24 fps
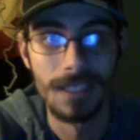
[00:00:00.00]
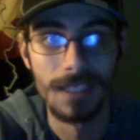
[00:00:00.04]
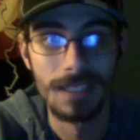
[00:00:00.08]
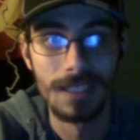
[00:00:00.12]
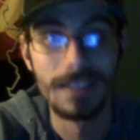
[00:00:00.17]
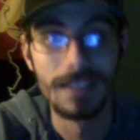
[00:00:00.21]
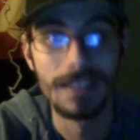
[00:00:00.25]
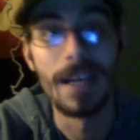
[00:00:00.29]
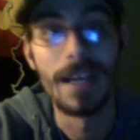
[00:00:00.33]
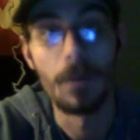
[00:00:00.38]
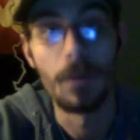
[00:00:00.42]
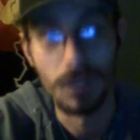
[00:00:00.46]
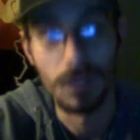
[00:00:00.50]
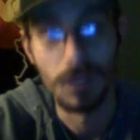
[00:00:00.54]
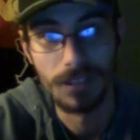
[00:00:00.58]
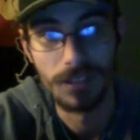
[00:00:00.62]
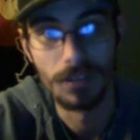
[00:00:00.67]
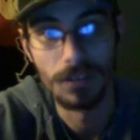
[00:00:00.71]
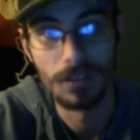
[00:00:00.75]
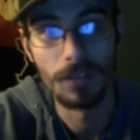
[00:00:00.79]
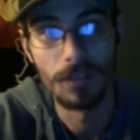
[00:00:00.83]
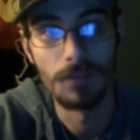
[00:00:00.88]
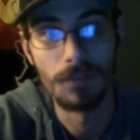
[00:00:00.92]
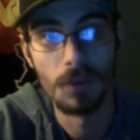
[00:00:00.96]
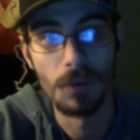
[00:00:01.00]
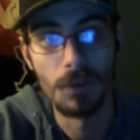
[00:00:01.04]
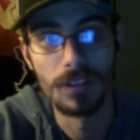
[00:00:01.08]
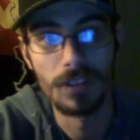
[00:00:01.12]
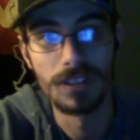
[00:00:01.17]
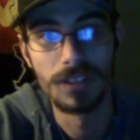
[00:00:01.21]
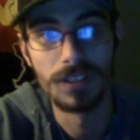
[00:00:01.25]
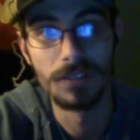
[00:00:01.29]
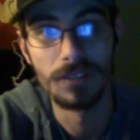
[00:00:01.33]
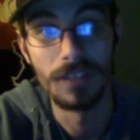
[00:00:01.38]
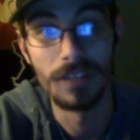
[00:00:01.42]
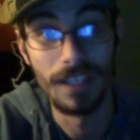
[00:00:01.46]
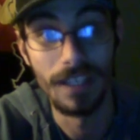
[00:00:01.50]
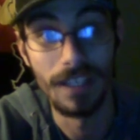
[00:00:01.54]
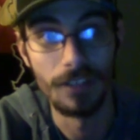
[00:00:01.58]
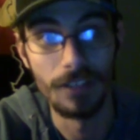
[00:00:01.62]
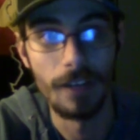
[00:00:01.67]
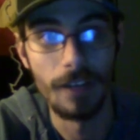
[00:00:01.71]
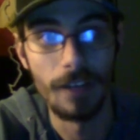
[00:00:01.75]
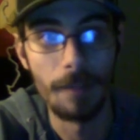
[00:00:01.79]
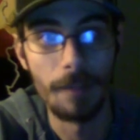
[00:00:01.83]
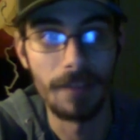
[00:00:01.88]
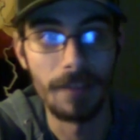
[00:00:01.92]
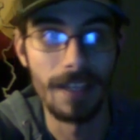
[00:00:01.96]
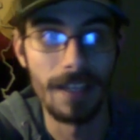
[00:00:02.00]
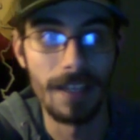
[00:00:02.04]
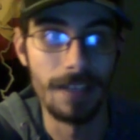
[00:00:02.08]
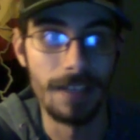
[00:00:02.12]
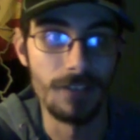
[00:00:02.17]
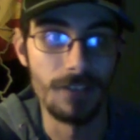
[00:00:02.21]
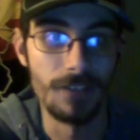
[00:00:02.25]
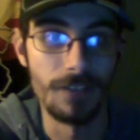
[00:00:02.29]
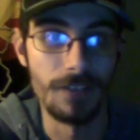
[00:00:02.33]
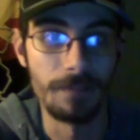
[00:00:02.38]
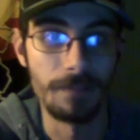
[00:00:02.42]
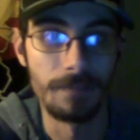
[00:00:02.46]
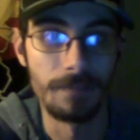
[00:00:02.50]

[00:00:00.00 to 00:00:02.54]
Now what to look forward to in your application.